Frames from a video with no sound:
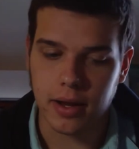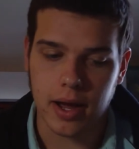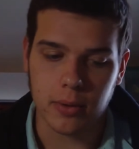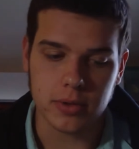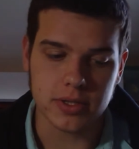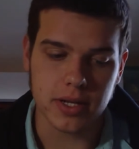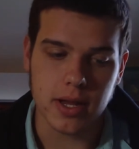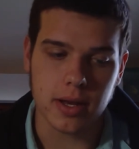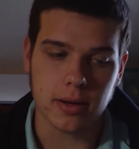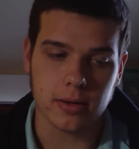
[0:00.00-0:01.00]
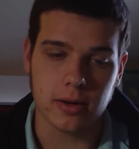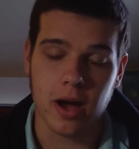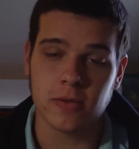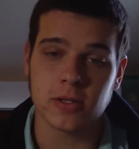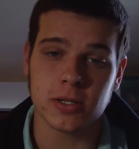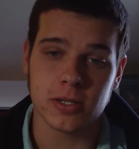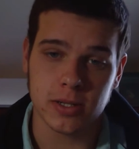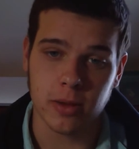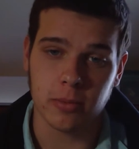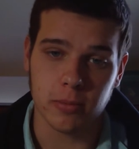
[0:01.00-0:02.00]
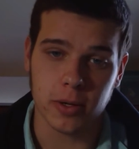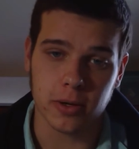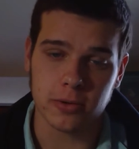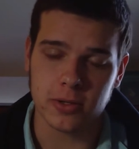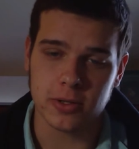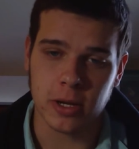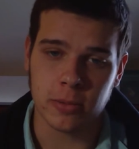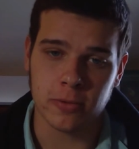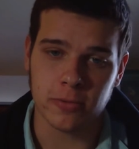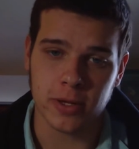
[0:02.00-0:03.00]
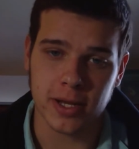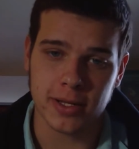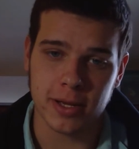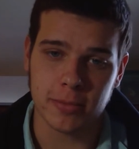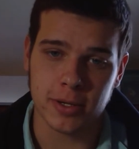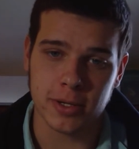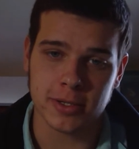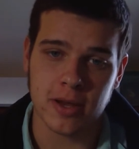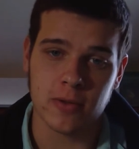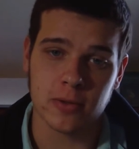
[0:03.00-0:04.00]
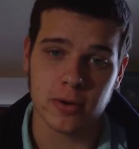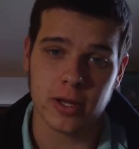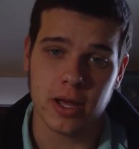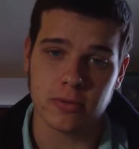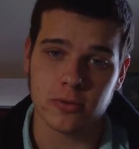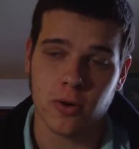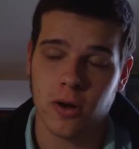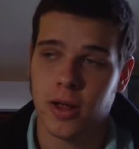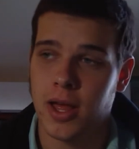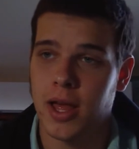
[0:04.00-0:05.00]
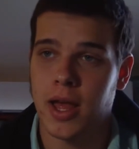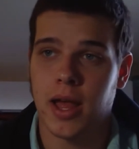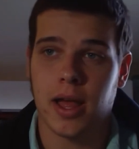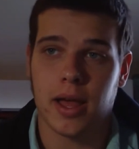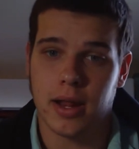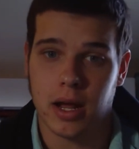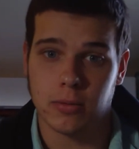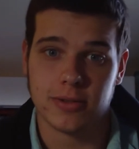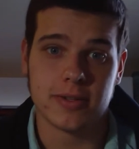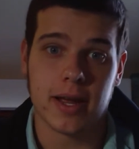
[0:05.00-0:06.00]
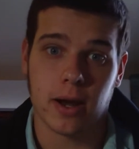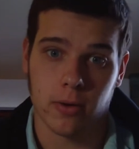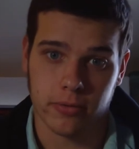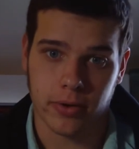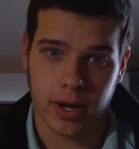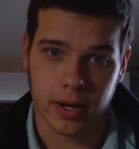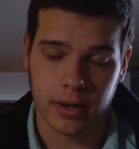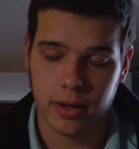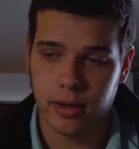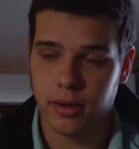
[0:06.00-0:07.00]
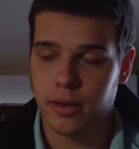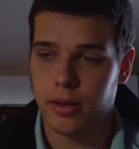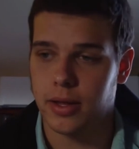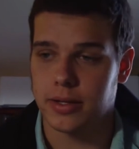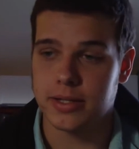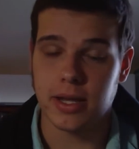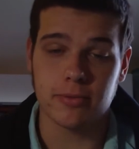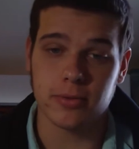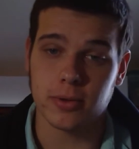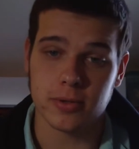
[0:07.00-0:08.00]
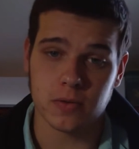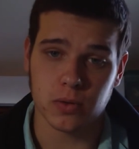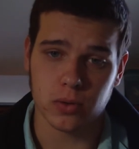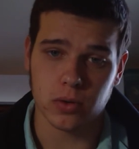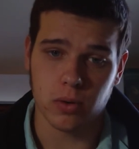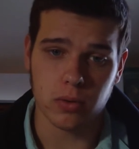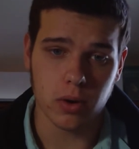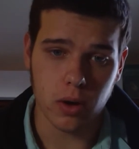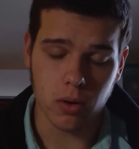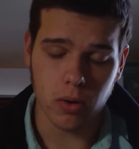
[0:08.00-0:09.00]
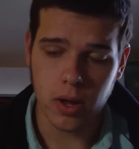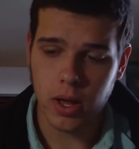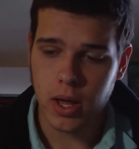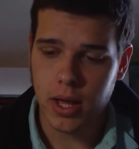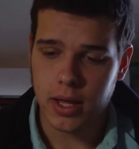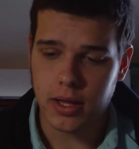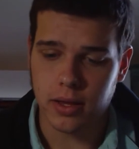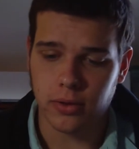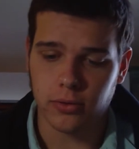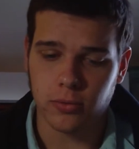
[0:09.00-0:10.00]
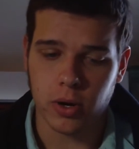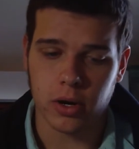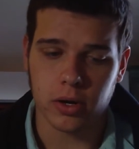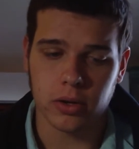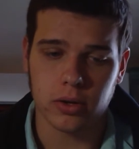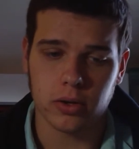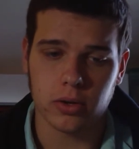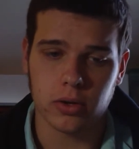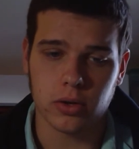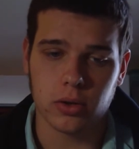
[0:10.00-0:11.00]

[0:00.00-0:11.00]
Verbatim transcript: And I was in novice extemp. My coaches signed me up for that, and that meant a 7:30 a.m. draw, and I was terrified. Extemp, for those of you who don't know, is where